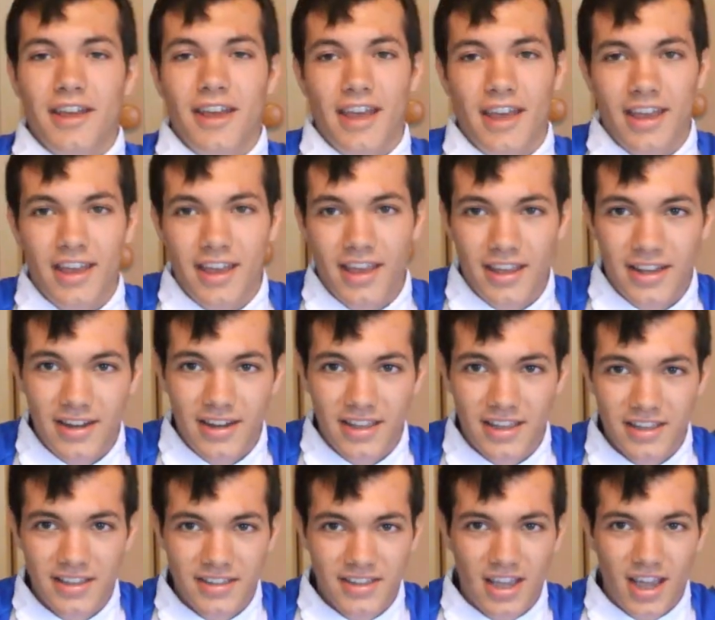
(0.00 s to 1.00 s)
And
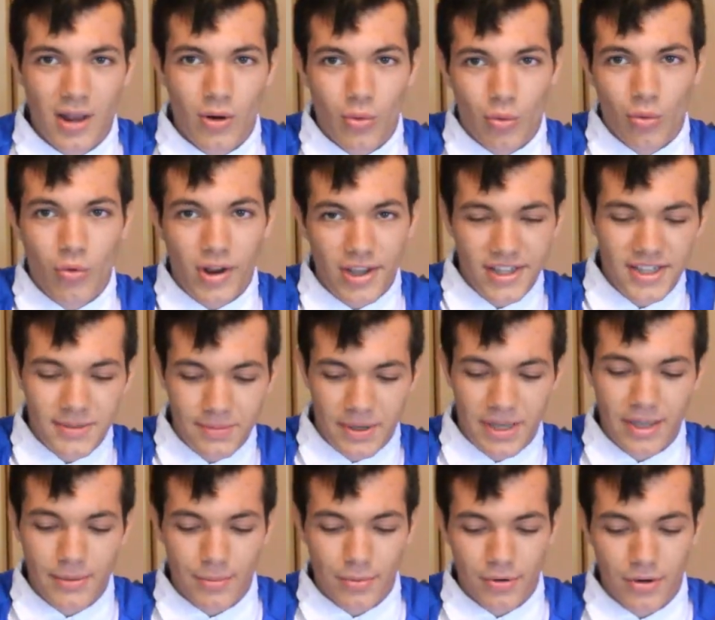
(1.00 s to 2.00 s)
it's got rice
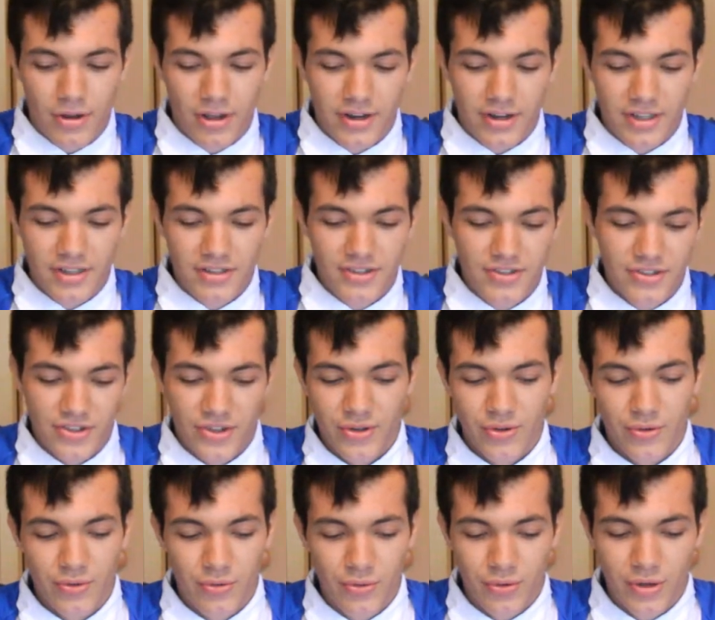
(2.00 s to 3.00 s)
paper on it,
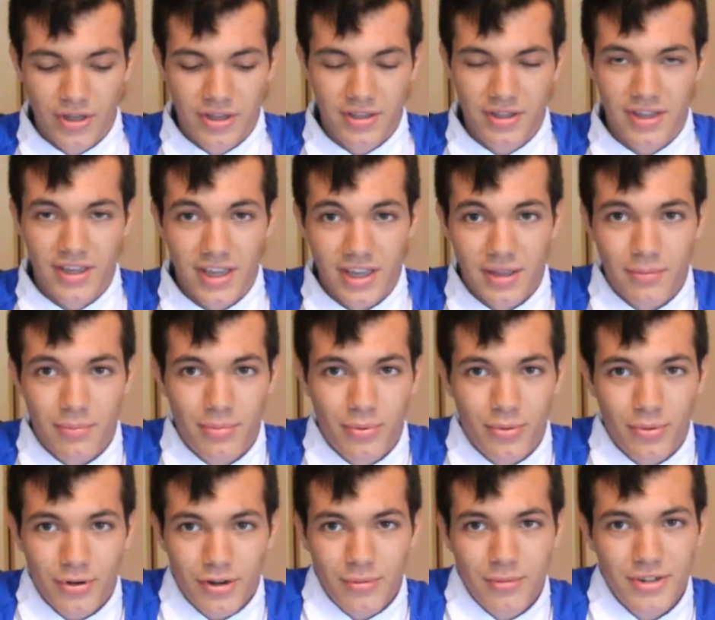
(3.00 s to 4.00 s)
so it
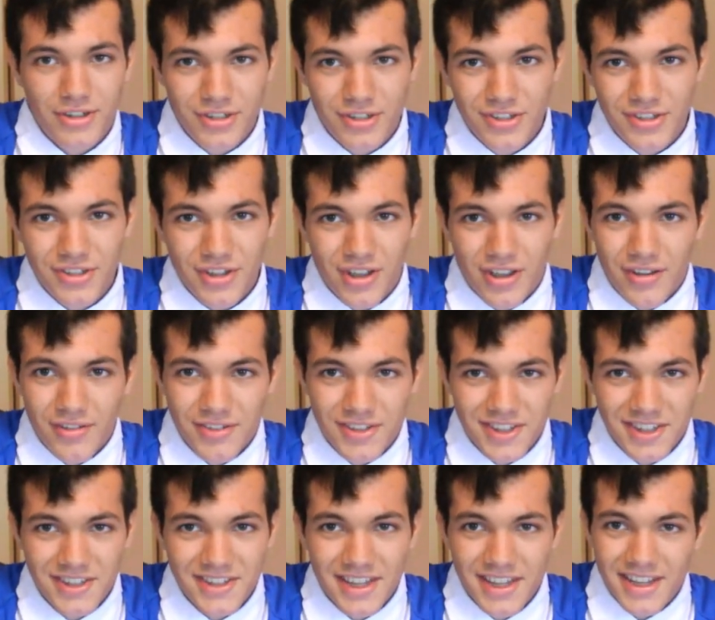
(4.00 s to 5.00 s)
pretty much dissolves the
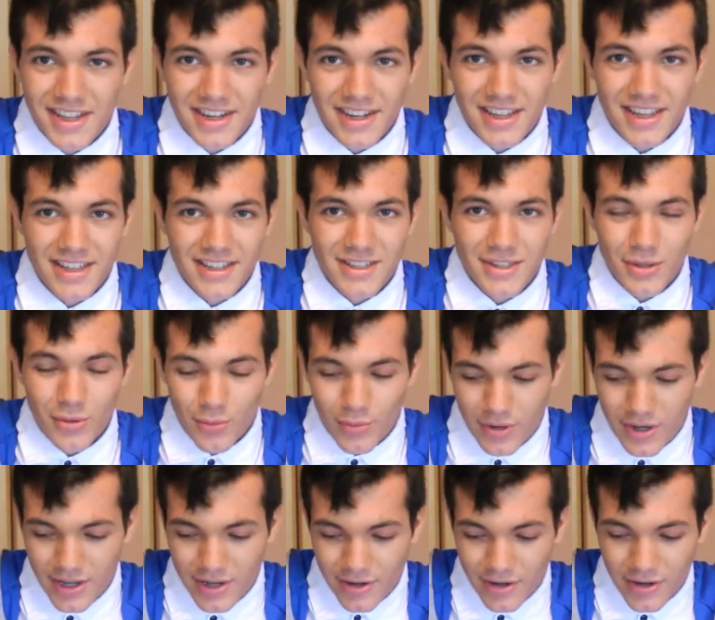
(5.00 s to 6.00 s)
second it hits the
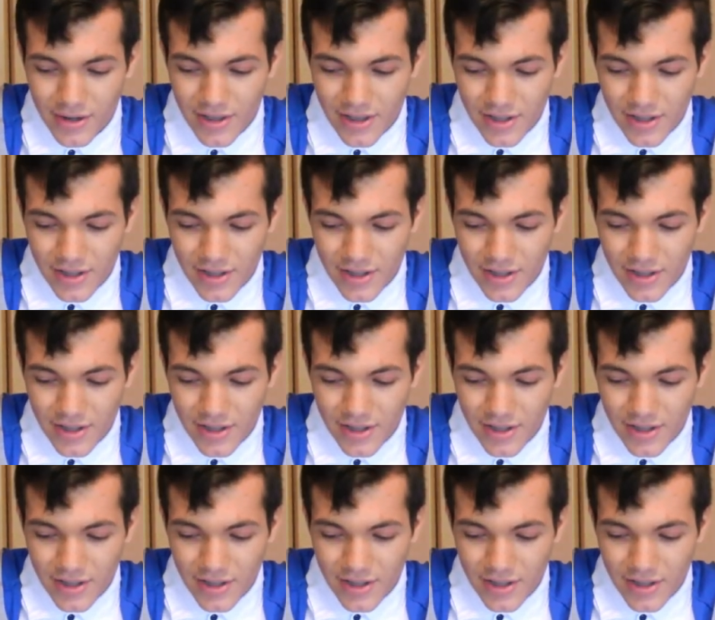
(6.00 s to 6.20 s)
water.